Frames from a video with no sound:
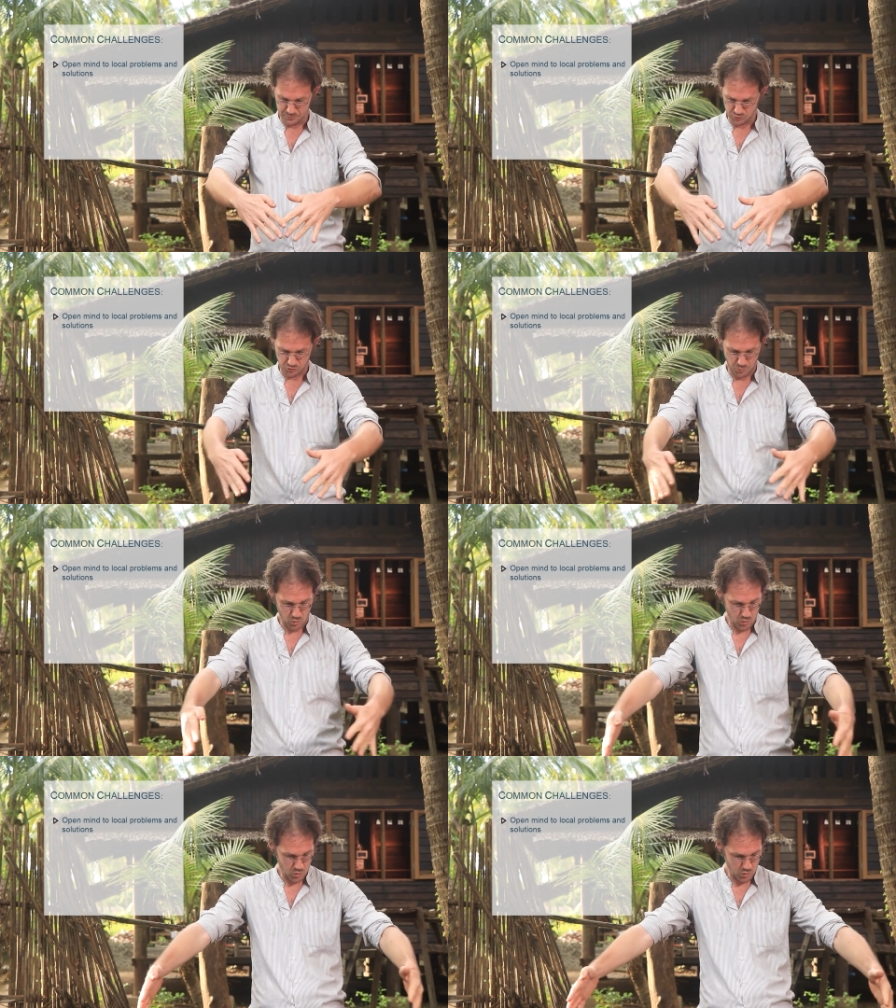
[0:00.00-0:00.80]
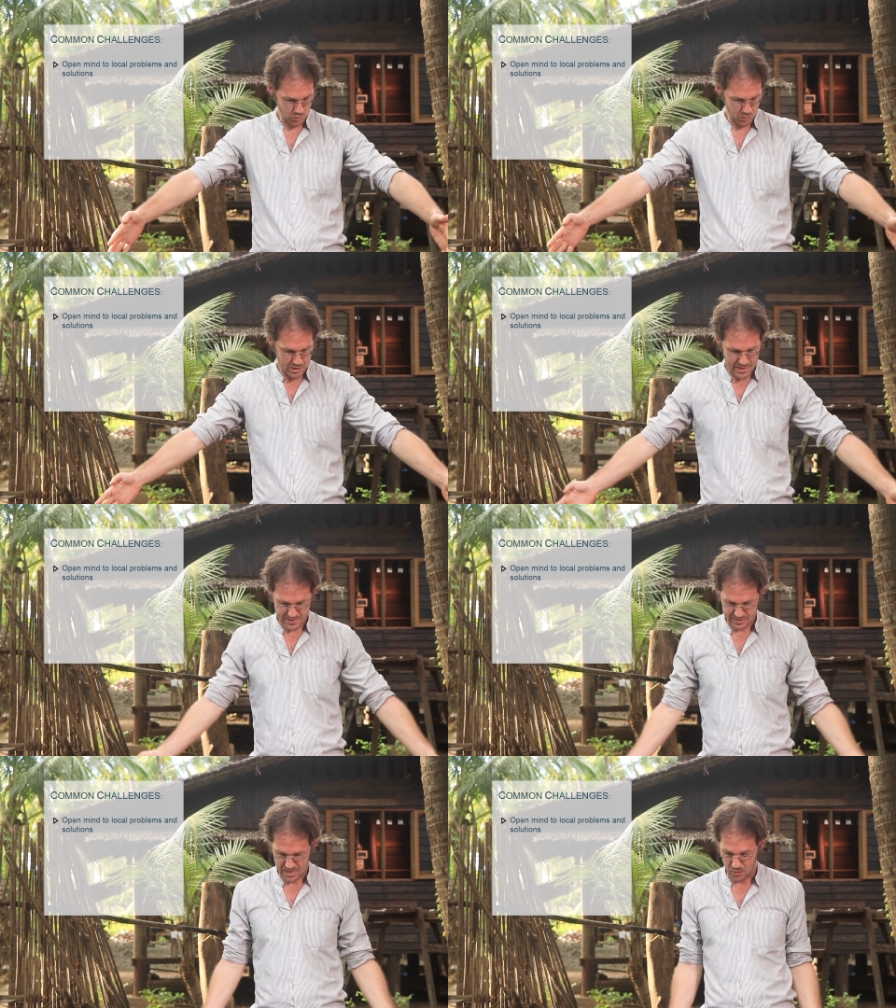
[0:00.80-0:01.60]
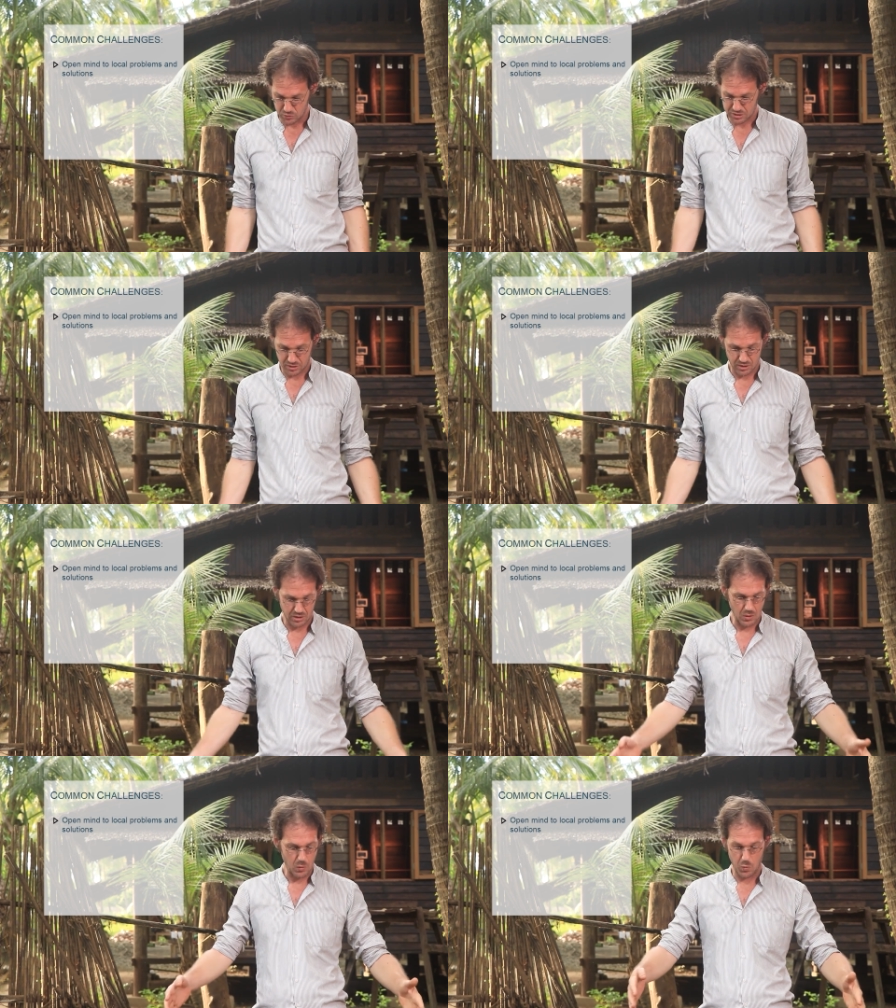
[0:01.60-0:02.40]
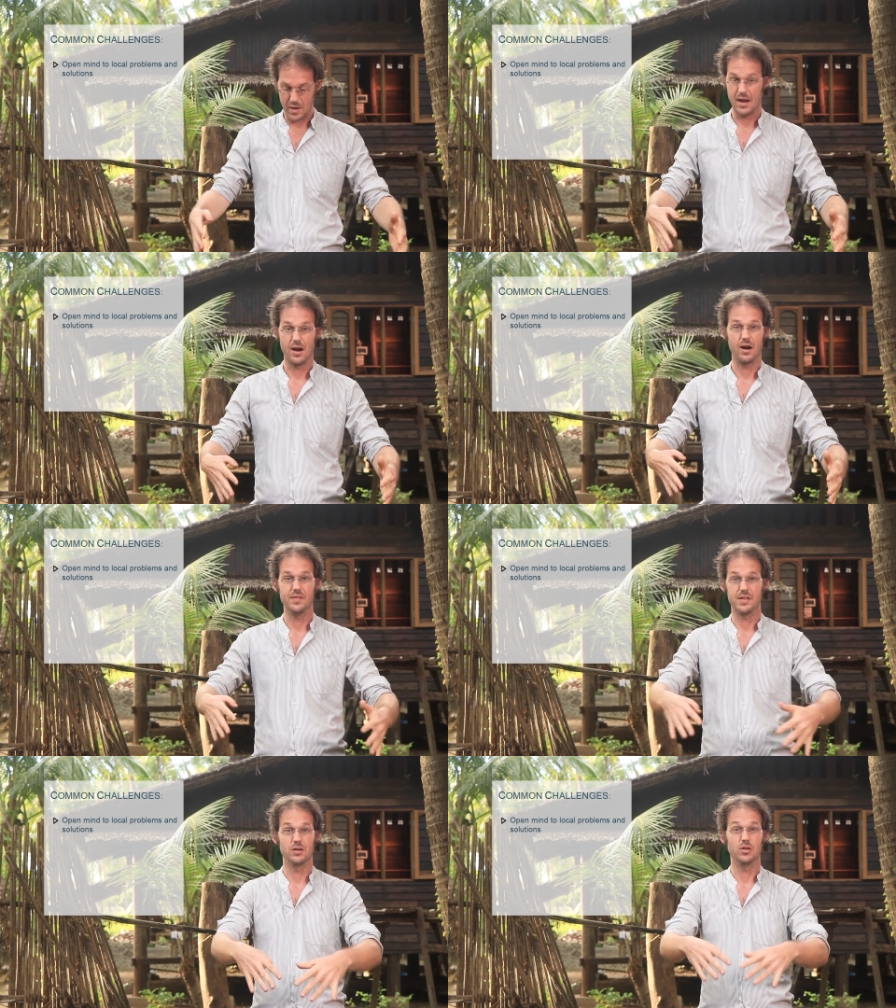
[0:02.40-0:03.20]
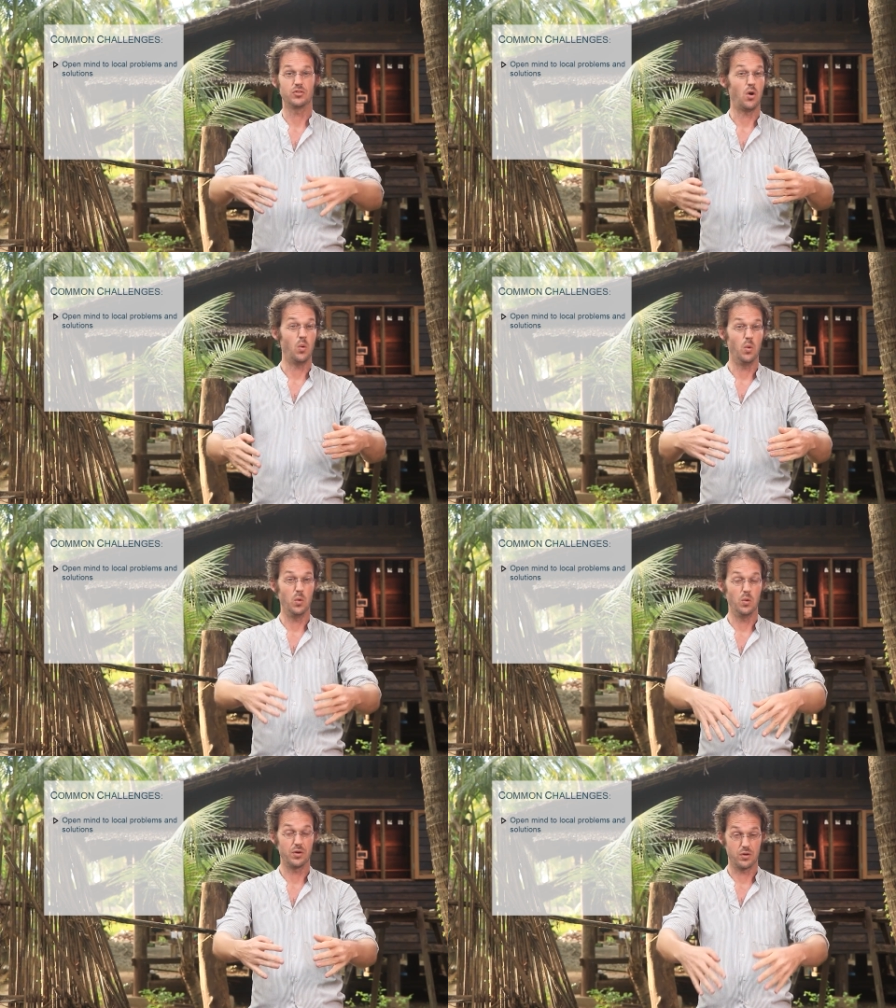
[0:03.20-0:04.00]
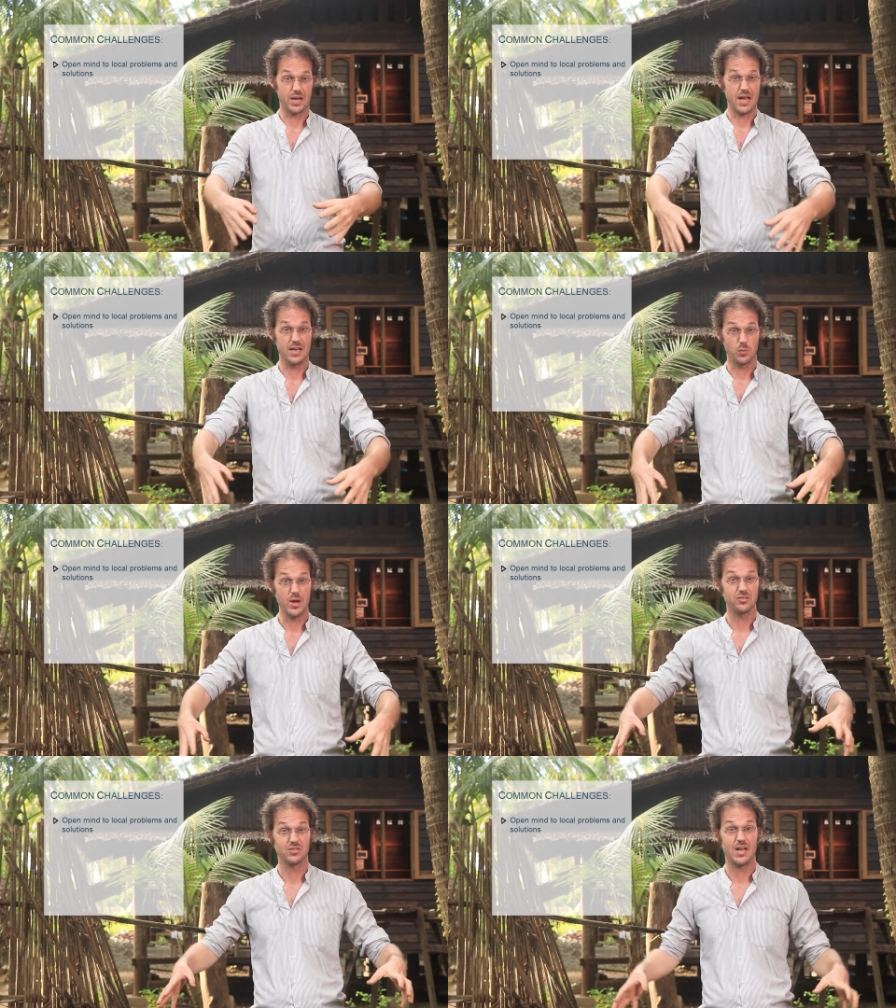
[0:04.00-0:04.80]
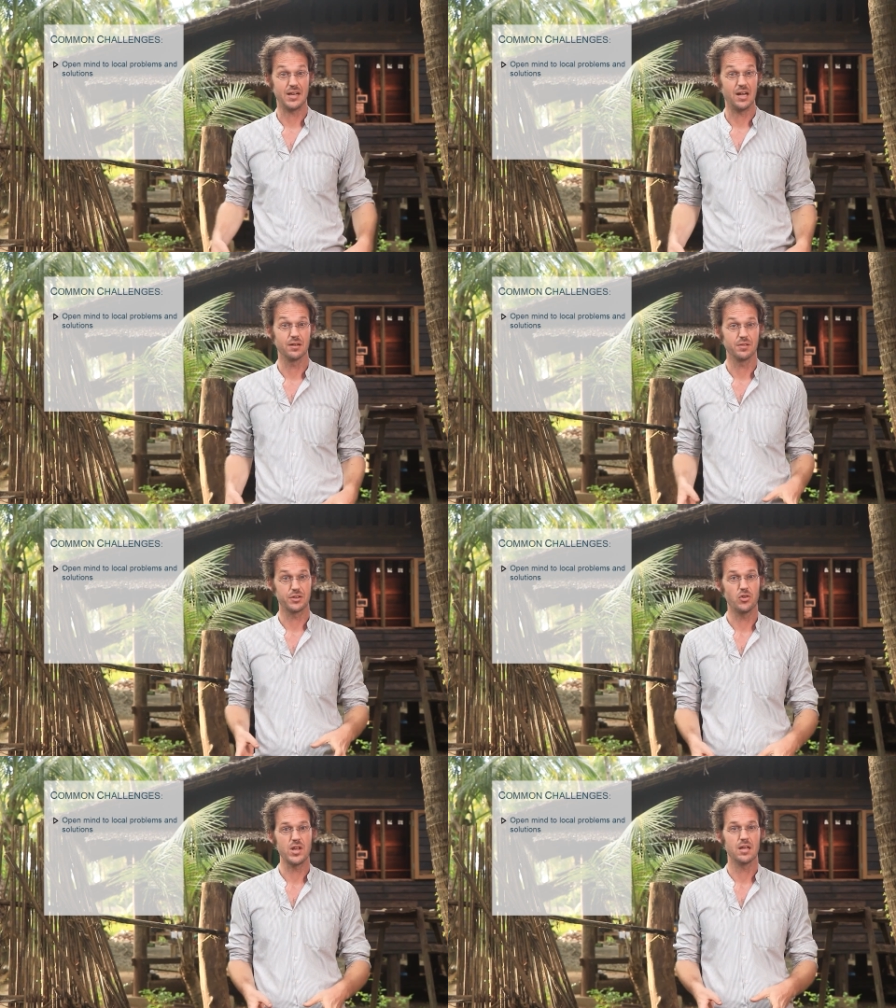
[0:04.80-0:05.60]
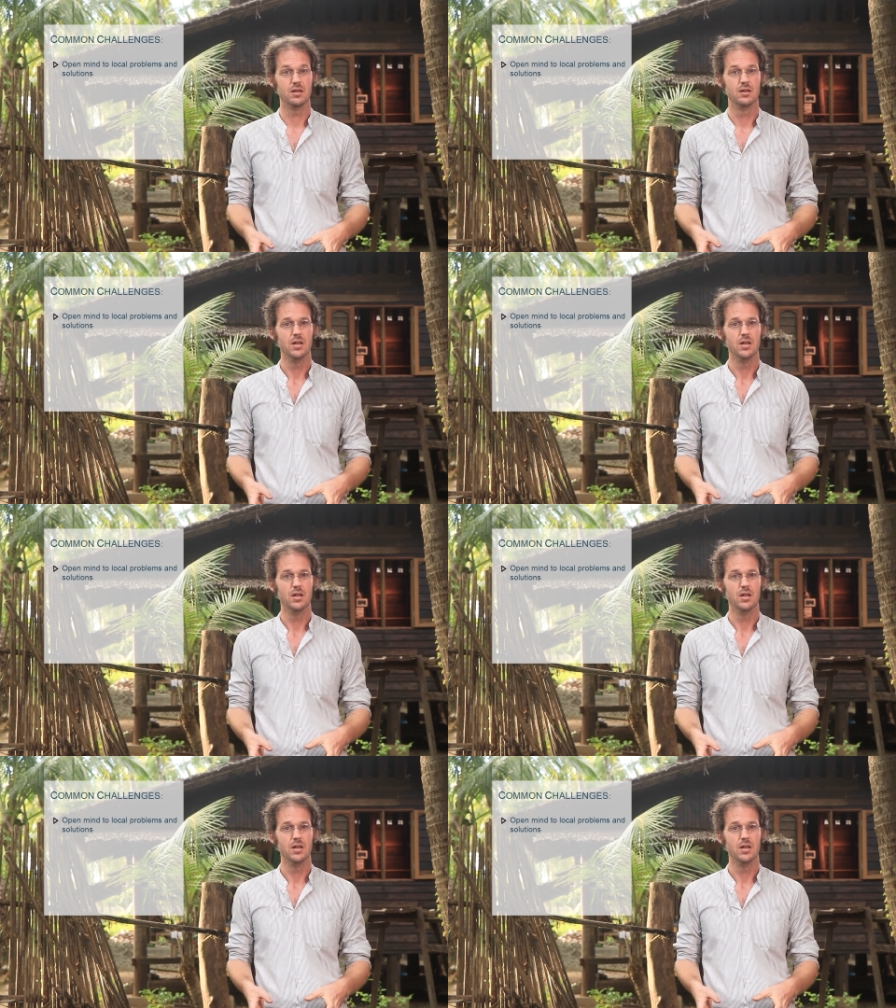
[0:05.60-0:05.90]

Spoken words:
small encounter where there is all the organic waste set under the tree.